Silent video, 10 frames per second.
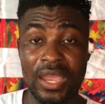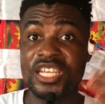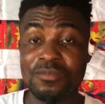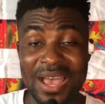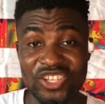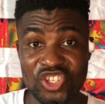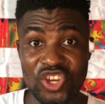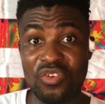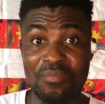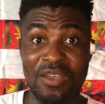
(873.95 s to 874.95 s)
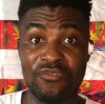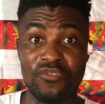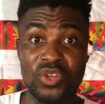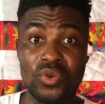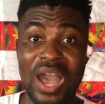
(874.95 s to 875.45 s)
is by sharing my
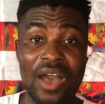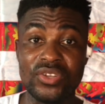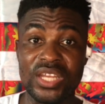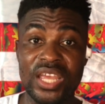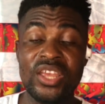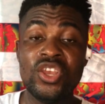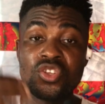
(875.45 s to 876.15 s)
video out there